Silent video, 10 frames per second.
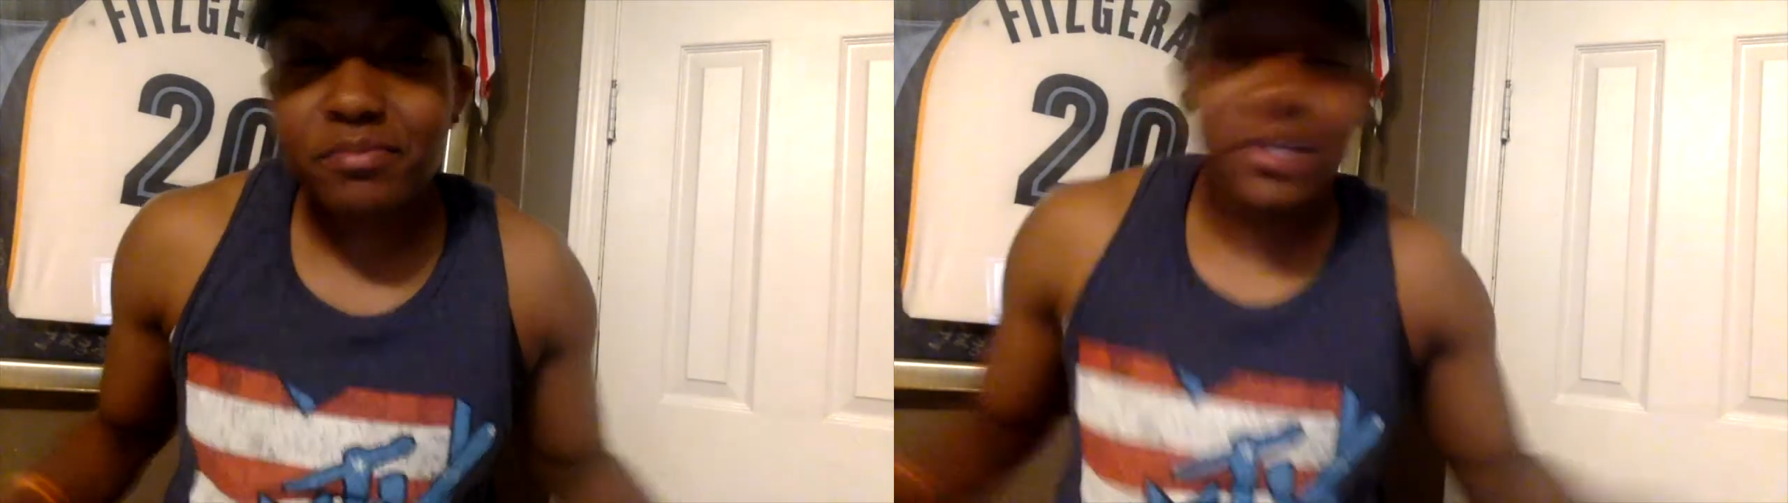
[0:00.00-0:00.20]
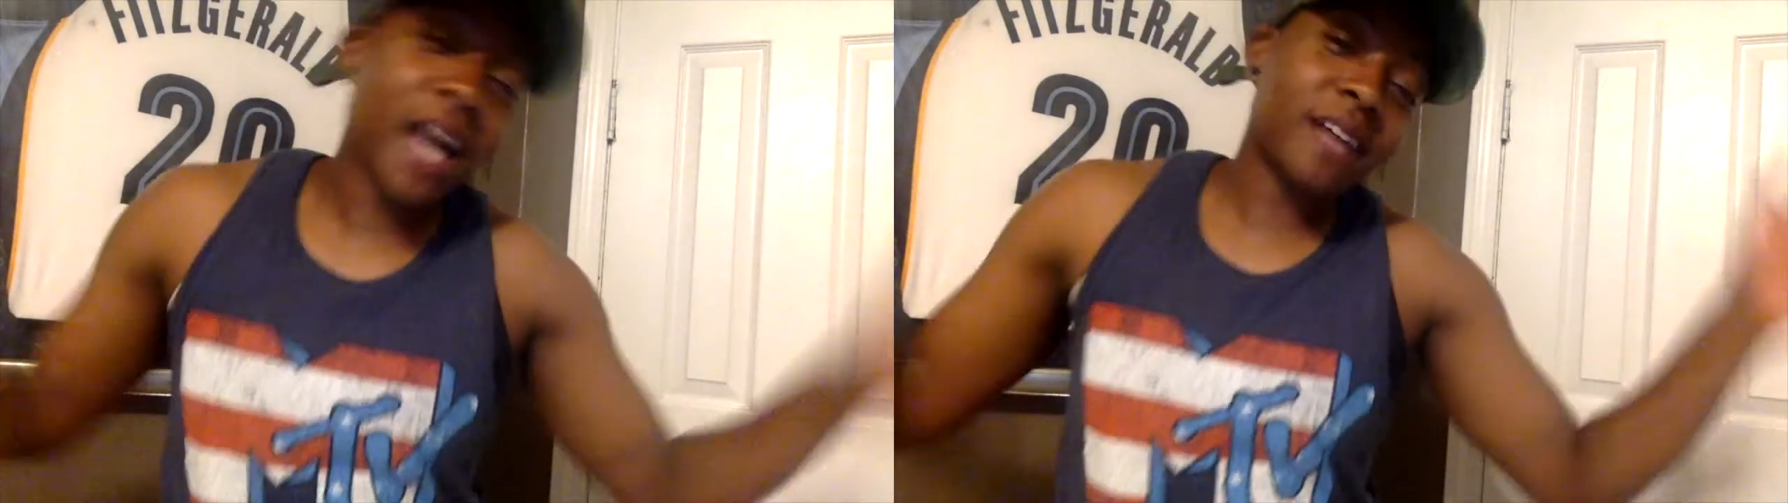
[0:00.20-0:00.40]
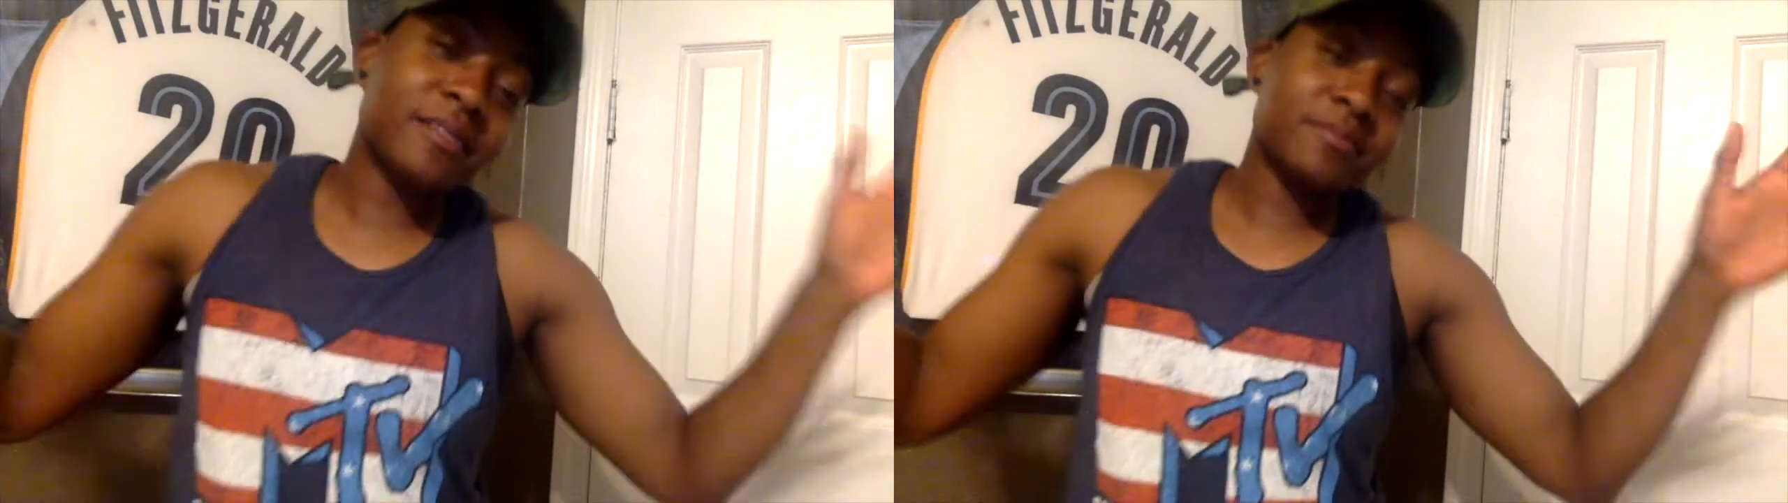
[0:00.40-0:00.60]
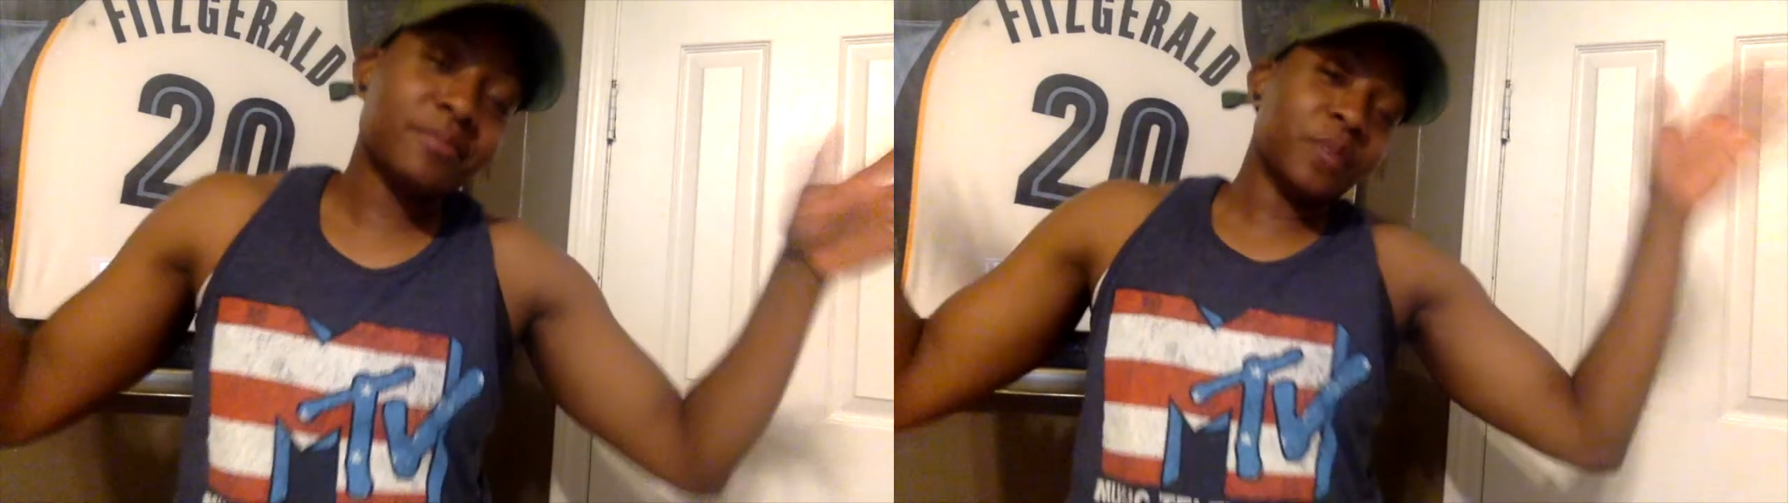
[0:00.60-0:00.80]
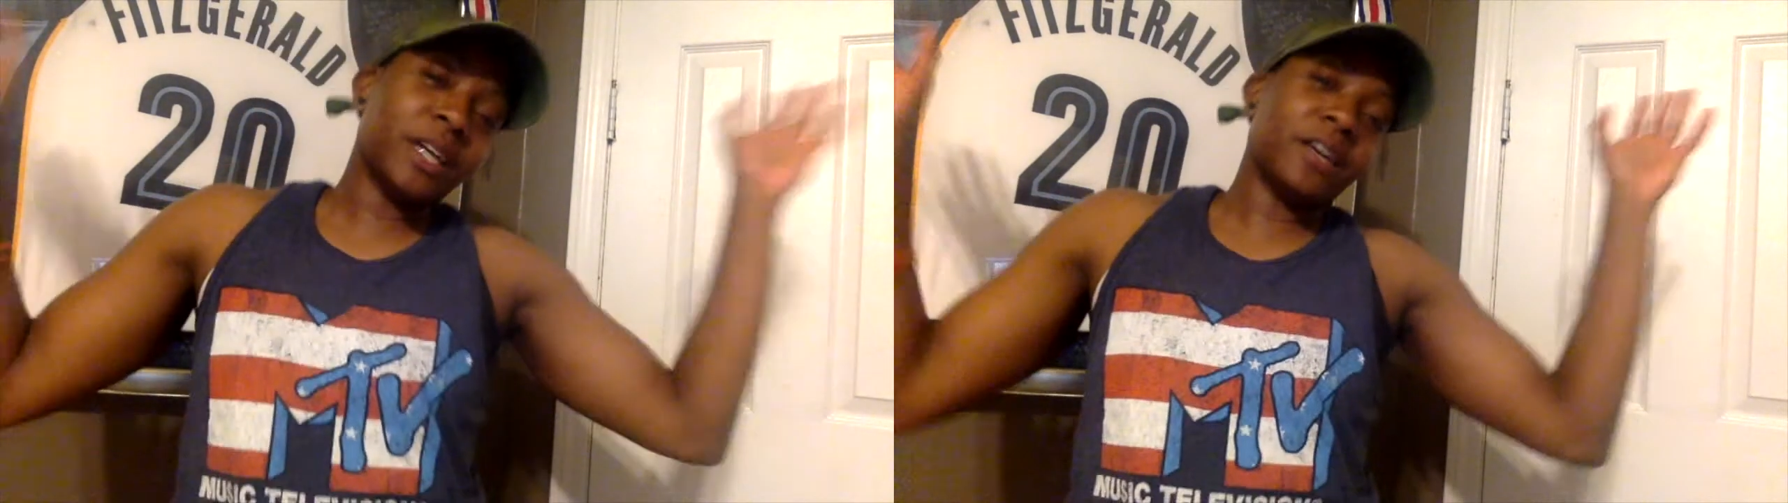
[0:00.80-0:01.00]
Ah,
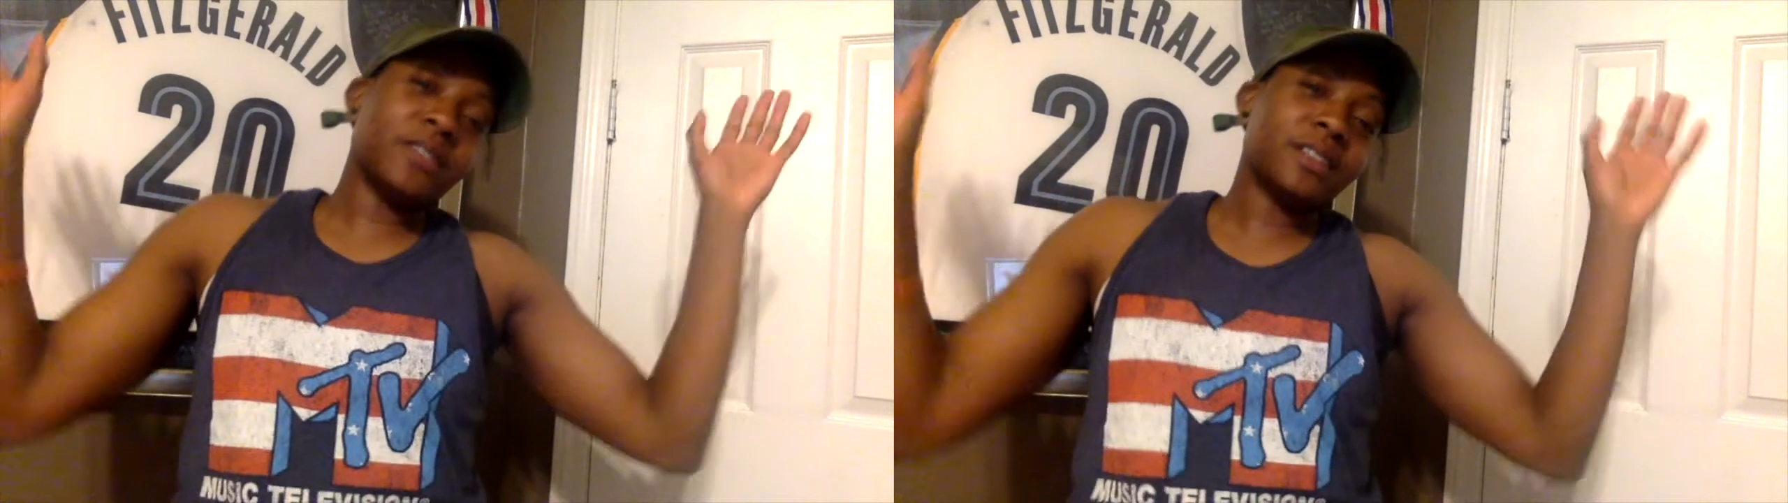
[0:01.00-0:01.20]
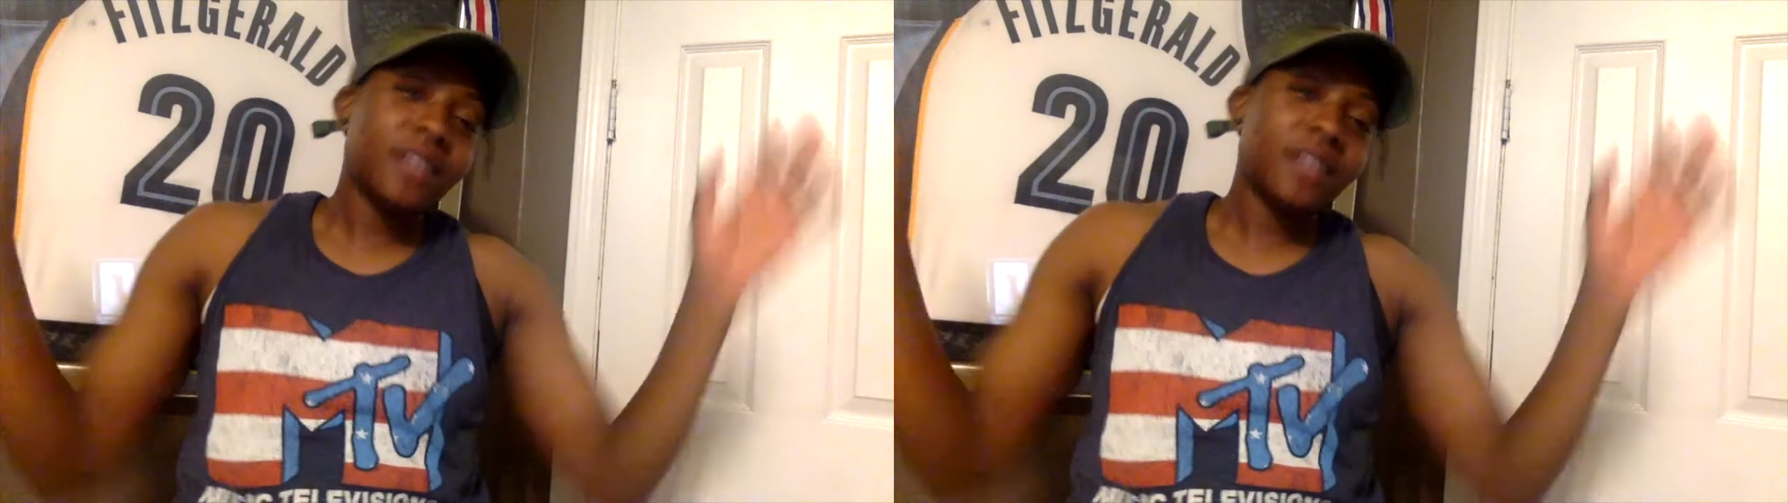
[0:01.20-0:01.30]
whatever.